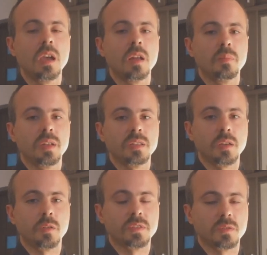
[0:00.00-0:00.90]
and plenty
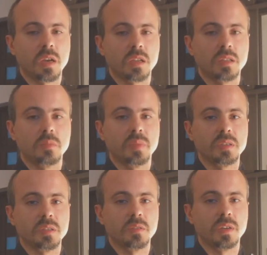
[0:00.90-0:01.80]
of strength and
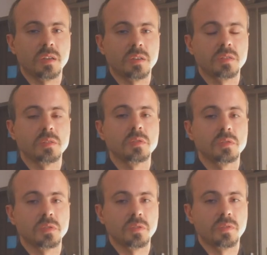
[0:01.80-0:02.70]
perseverance to
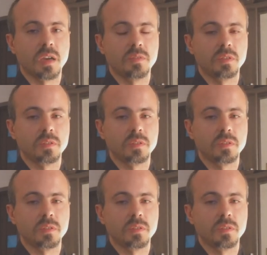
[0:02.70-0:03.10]
survive.